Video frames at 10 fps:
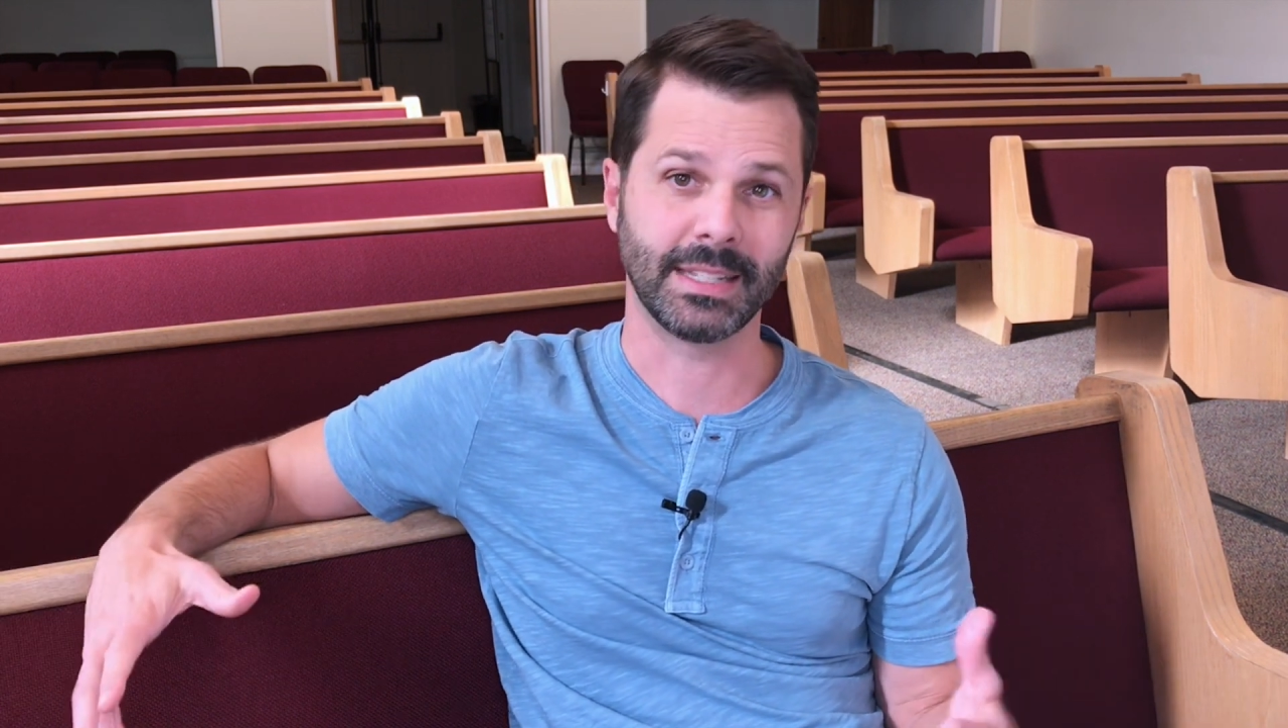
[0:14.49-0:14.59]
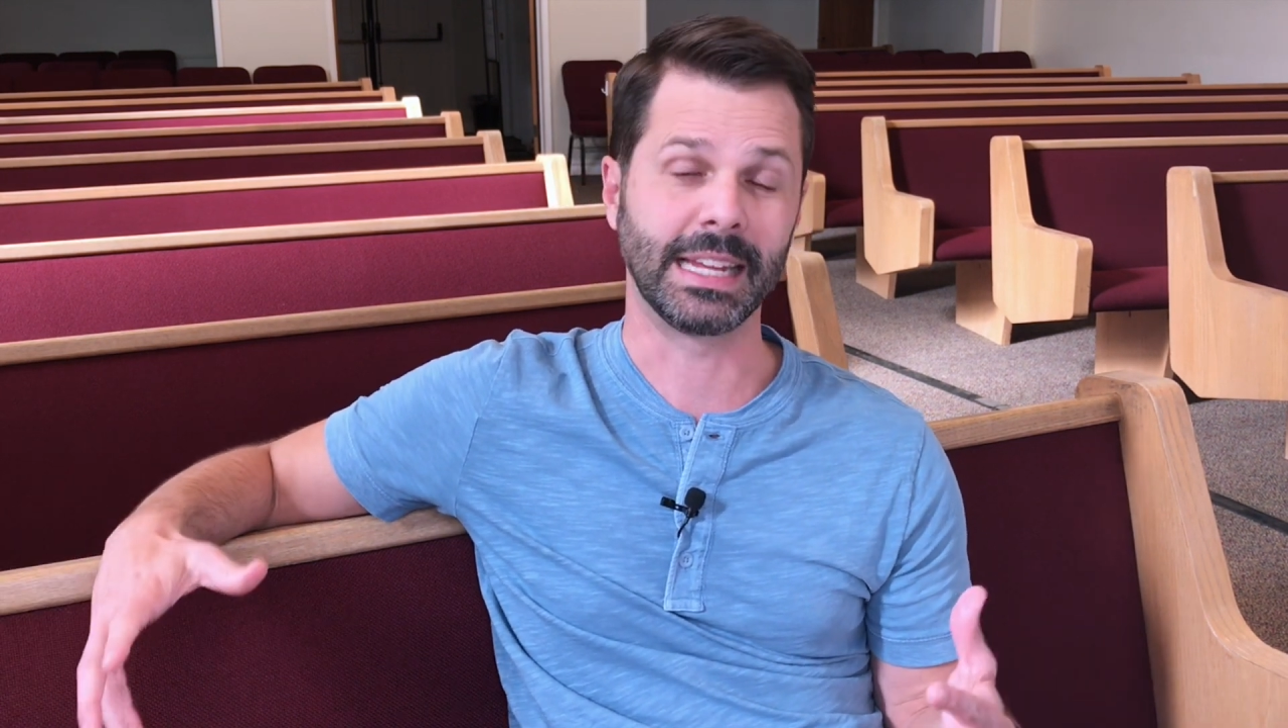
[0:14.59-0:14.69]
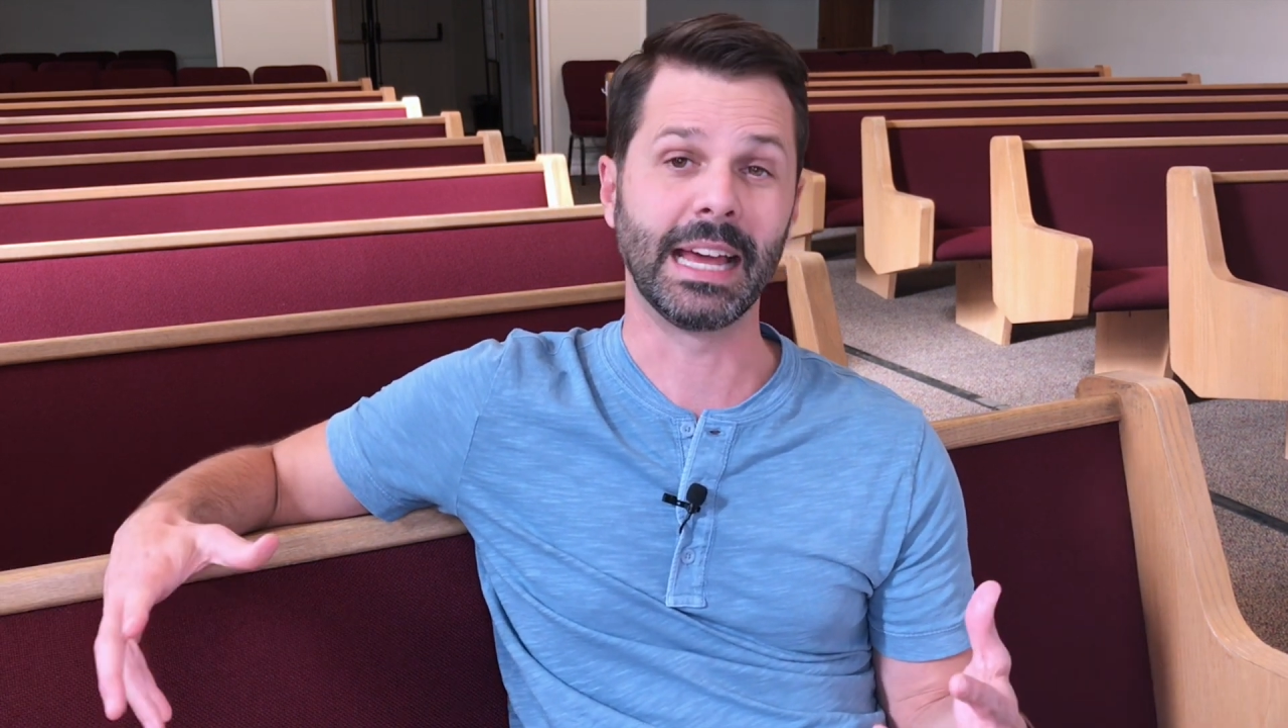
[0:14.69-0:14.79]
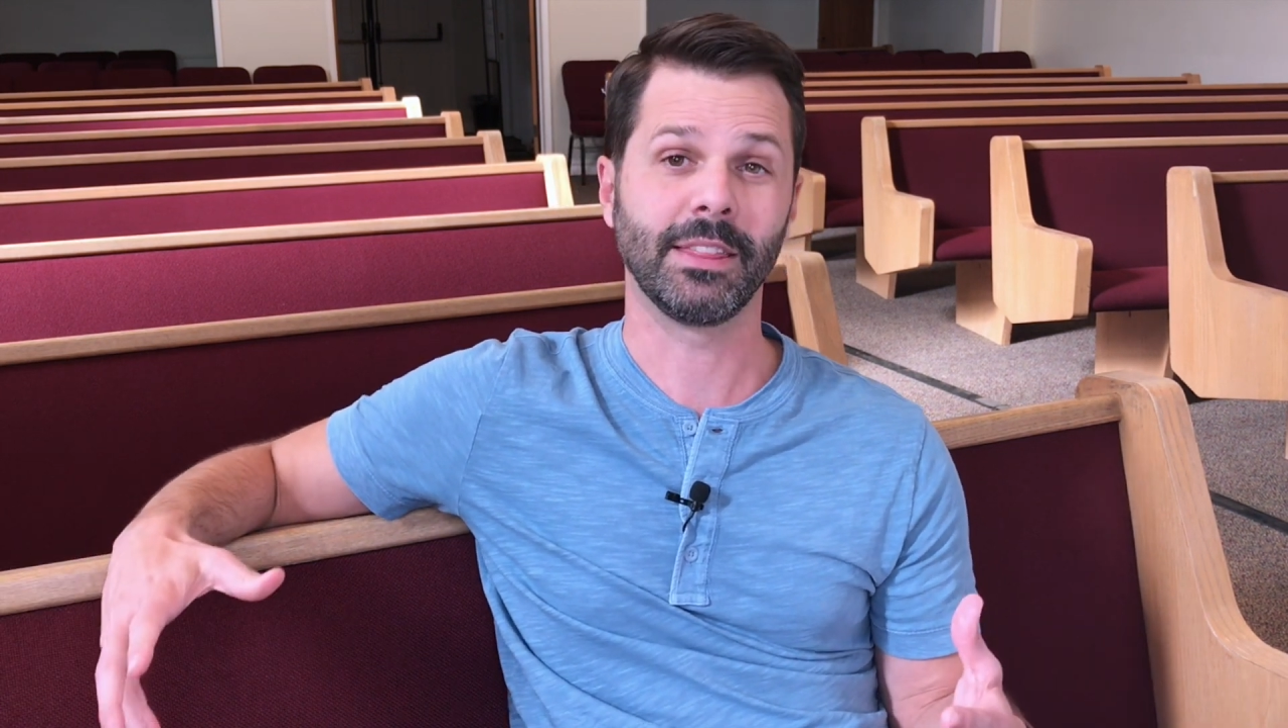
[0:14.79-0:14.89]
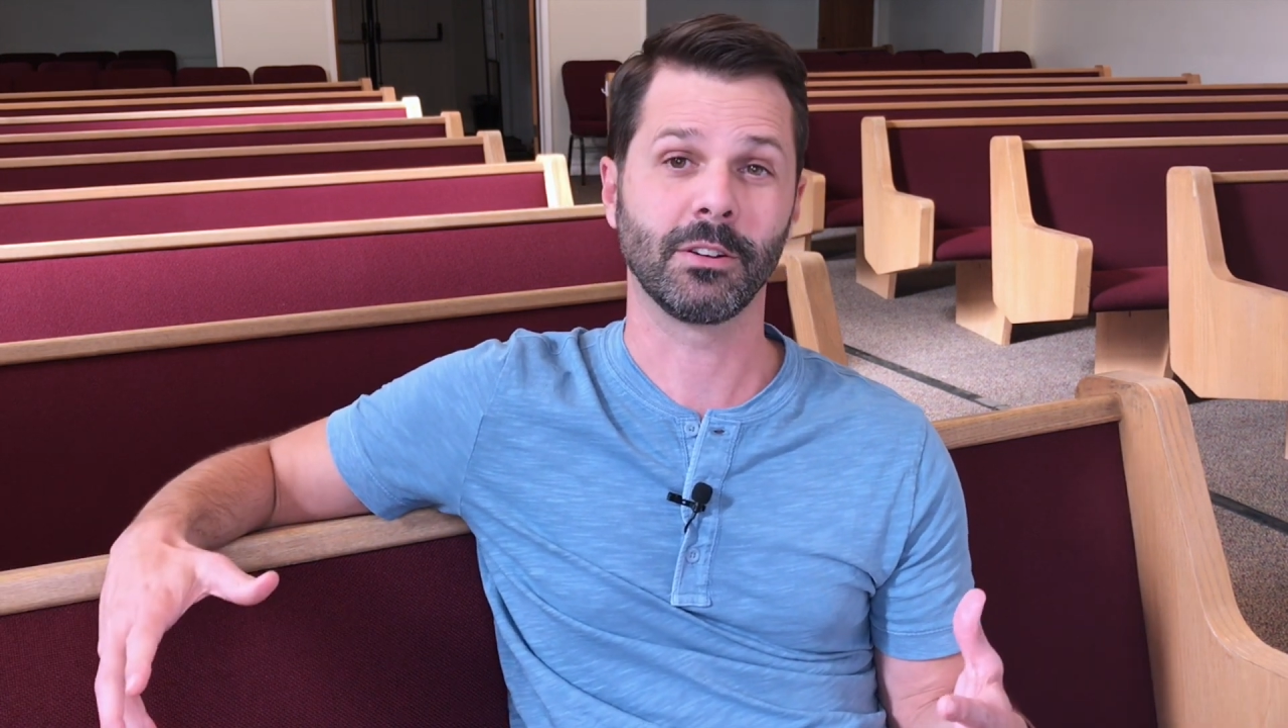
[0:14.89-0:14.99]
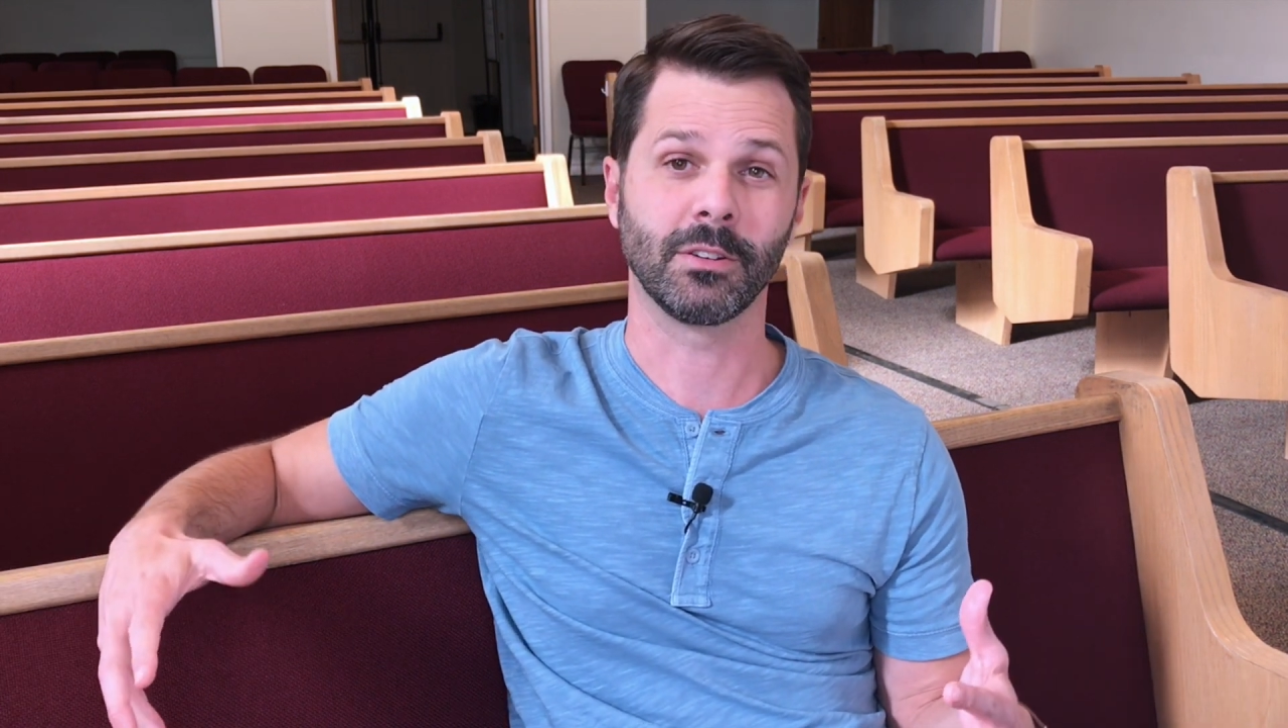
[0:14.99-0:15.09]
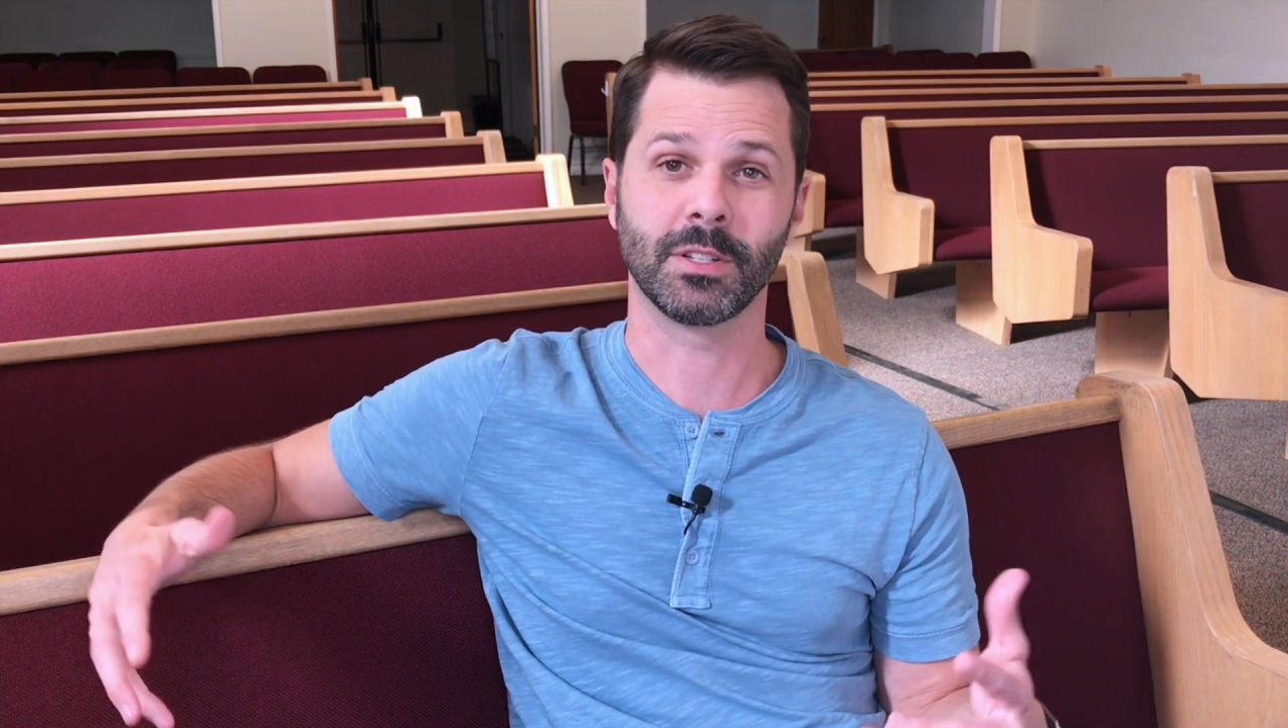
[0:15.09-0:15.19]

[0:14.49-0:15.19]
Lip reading: together